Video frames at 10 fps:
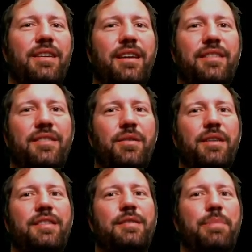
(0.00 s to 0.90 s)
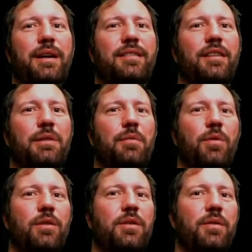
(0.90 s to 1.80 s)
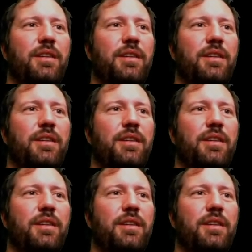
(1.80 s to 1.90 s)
like don't expect a reward going